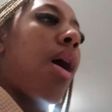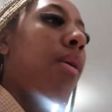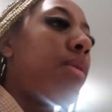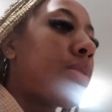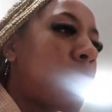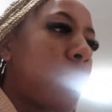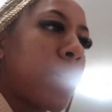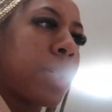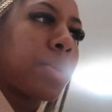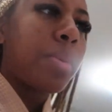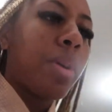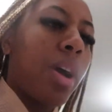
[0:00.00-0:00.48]
I
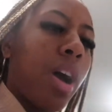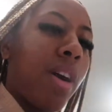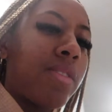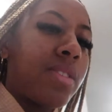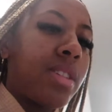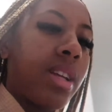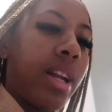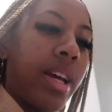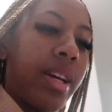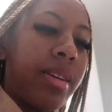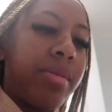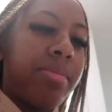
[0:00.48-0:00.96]
was supposed to be off
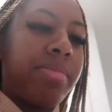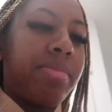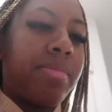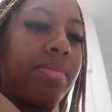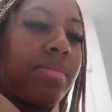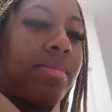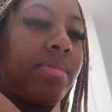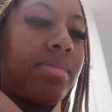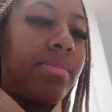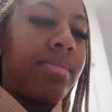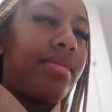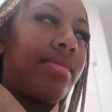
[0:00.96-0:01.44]
today,
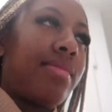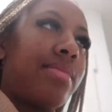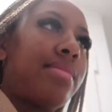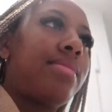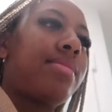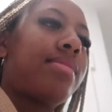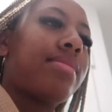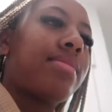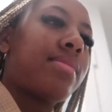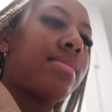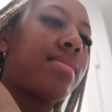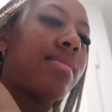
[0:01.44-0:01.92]

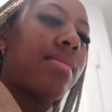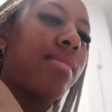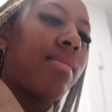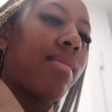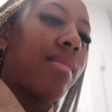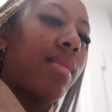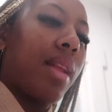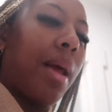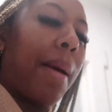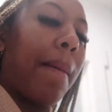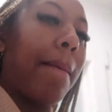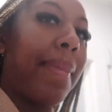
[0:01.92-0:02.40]

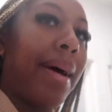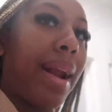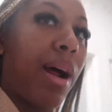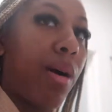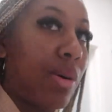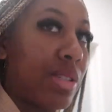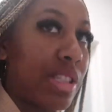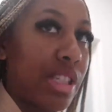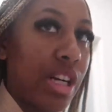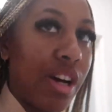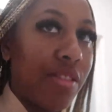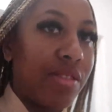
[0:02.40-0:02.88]
but I
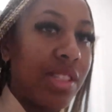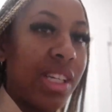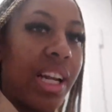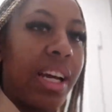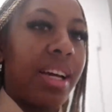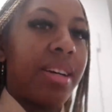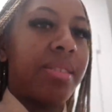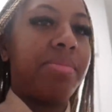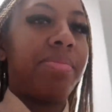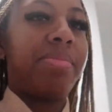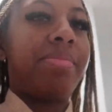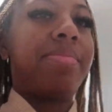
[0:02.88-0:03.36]
wasn't off
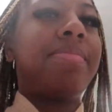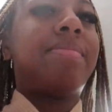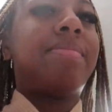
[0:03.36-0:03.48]
today.